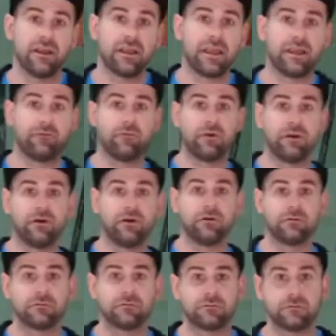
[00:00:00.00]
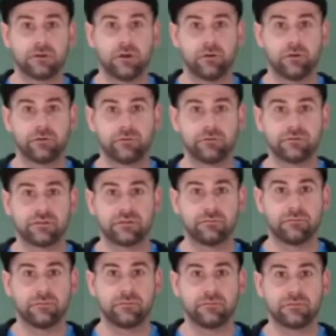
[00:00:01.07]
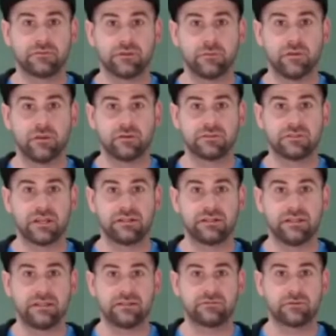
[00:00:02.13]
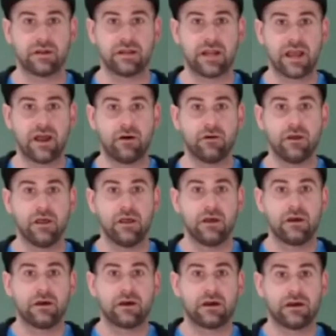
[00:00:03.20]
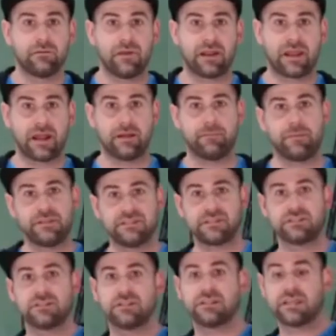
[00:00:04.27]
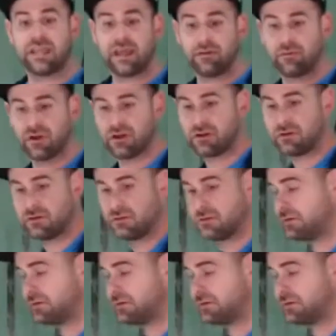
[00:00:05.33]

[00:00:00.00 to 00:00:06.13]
and we'll go through some of those techniques right now. I kind of position the camera